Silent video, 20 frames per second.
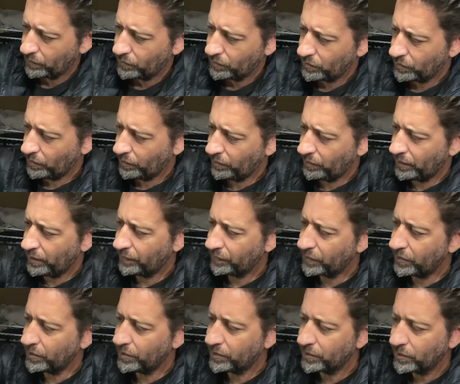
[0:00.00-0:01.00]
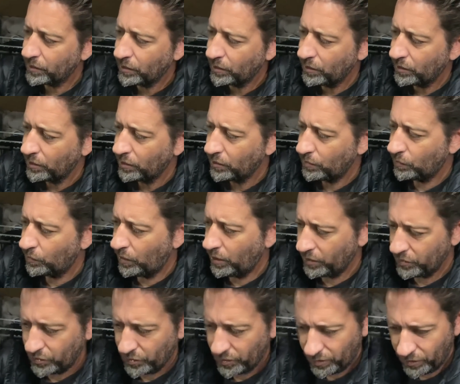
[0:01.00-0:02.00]
so I don't have to
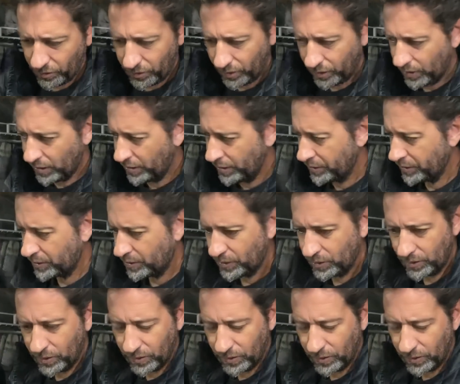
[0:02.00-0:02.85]
wash anything else.